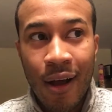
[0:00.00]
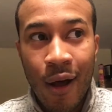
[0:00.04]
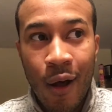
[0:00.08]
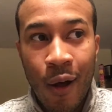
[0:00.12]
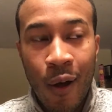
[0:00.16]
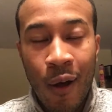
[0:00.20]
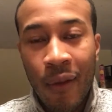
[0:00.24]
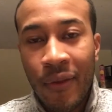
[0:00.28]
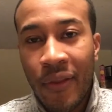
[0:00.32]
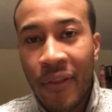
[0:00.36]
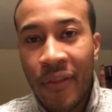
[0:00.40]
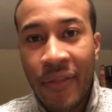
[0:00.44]

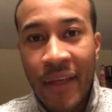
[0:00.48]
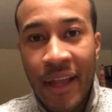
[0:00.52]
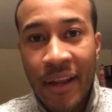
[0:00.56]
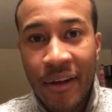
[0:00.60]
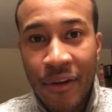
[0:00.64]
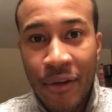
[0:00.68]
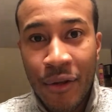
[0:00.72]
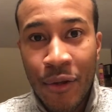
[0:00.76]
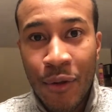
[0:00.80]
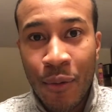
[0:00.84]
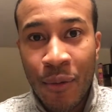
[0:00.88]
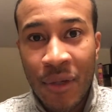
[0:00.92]
all that they
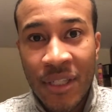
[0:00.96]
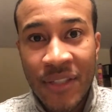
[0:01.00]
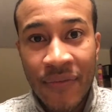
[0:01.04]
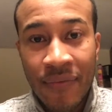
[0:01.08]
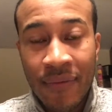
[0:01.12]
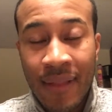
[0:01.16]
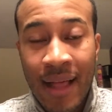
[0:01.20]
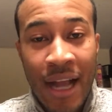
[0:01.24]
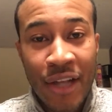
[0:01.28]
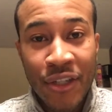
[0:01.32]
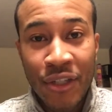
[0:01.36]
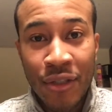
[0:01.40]
do is
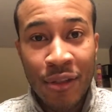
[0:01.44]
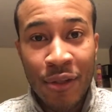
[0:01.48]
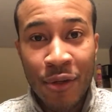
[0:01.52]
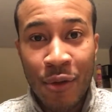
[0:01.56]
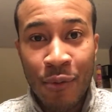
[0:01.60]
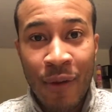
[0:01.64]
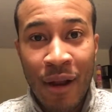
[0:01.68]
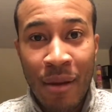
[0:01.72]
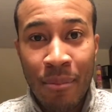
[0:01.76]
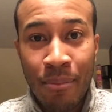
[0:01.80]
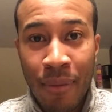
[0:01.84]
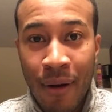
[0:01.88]
flash a
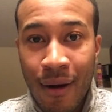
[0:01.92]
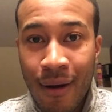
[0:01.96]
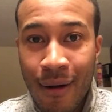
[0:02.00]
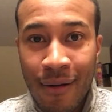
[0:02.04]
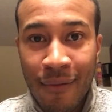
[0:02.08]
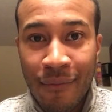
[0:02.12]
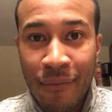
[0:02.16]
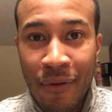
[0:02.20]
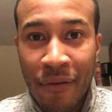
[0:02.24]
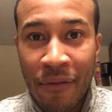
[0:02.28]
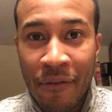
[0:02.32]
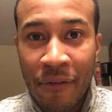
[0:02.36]
little red bar
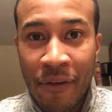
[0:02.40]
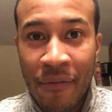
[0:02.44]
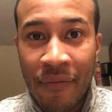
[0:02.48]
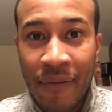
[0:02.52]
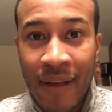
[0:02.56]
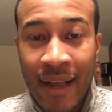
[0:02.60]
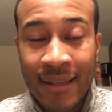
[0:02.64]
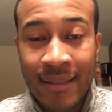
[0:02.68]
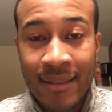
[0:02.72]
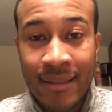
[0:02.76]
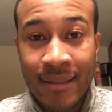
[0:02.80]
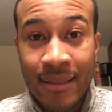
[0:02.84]
in front of your
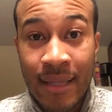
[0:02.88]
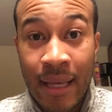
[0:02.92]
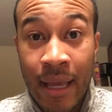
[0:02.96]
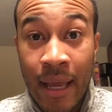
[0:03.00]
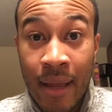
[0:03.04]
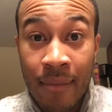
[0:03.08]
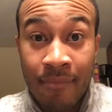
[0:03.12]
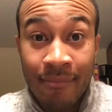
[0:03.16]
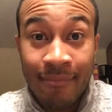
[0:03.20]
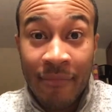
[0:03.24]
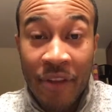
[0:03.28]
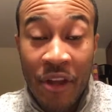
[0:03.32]
face and
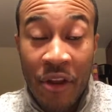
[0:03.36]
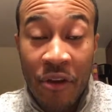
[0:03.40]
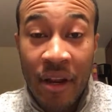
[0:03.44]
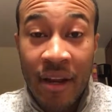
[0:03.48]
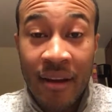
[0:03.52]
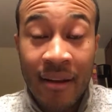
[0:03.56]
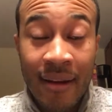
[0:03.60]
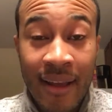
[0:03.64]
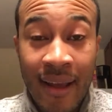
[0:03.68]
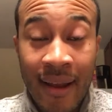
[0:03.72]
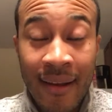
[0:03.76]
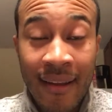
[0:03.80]
say, you
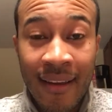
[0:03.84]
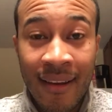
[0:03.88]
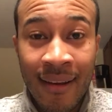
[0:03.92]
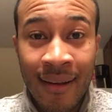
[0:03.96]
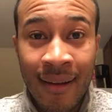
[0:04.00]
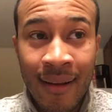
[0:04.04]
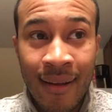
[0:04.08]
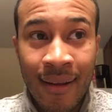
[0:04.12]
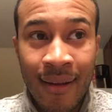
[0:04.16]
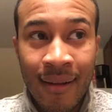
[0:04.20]
didn't hit it.